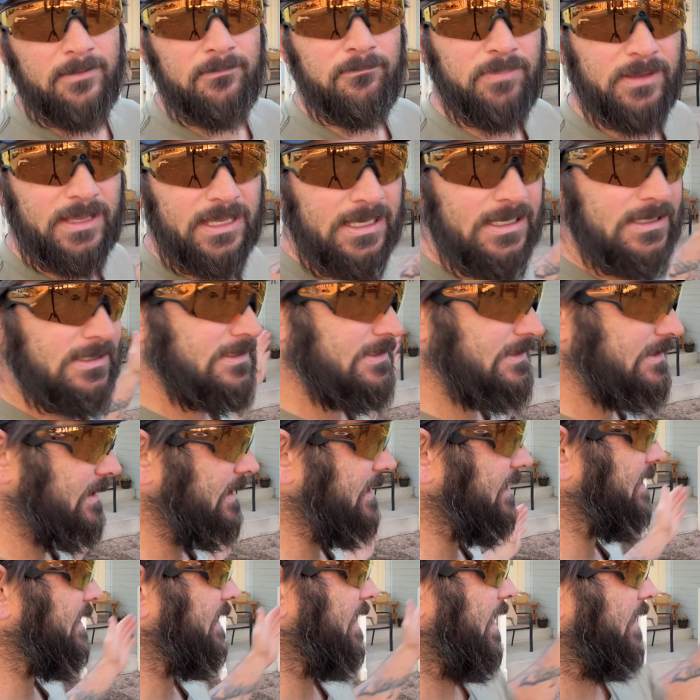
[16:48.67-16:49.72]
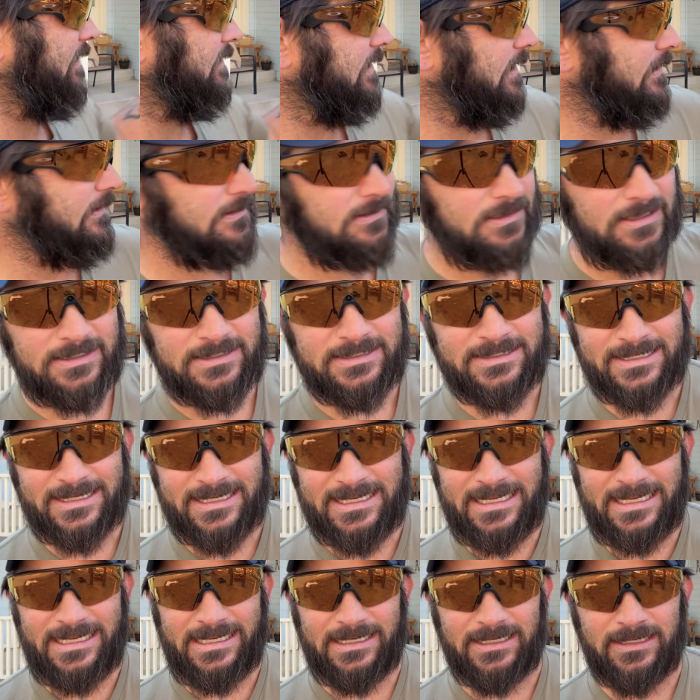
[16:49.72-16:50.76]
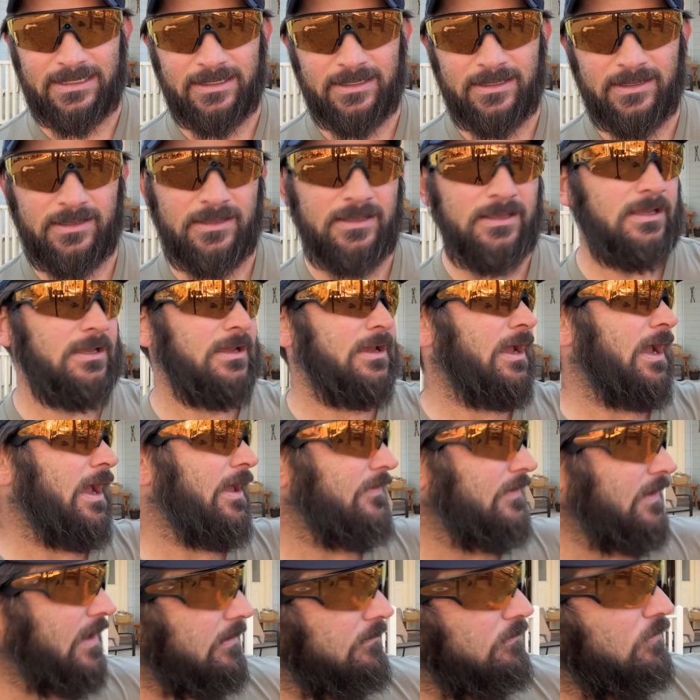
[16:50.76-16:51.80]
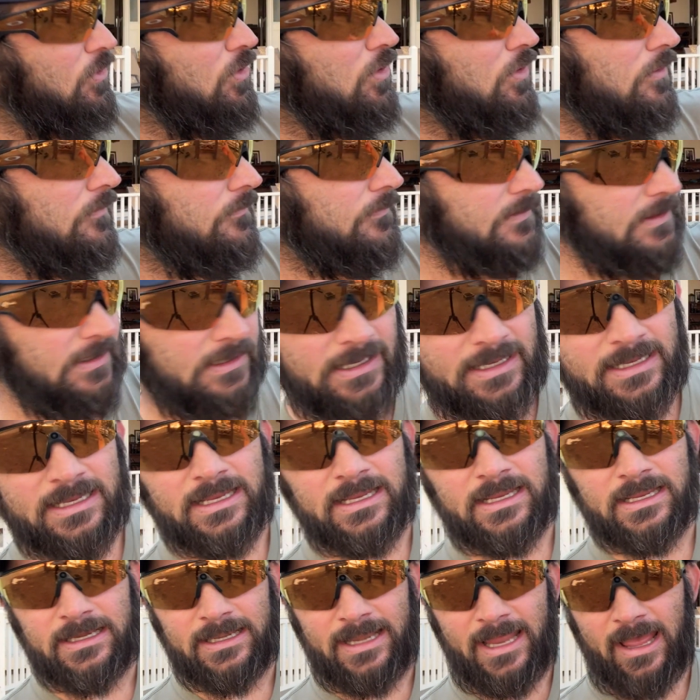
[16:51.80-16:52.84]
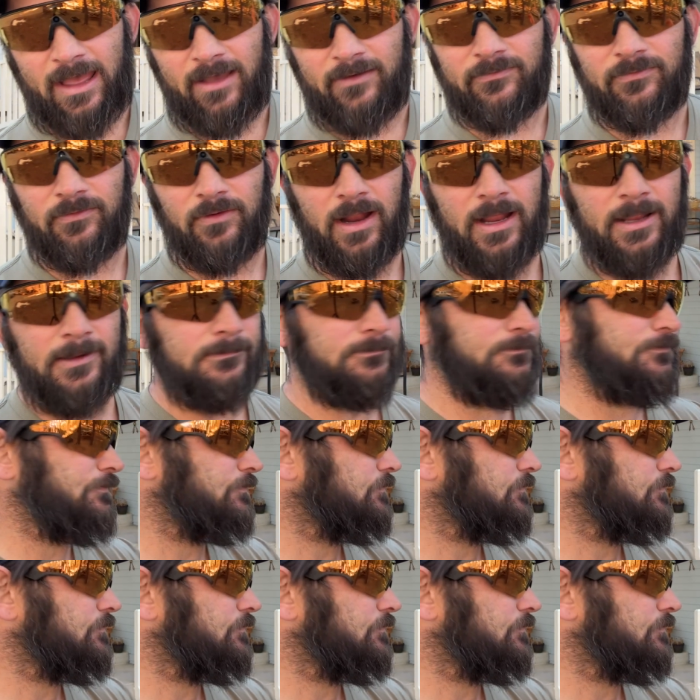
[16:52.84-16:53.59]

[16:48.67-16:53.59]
B, C, and then to D, and then move to E and F, right?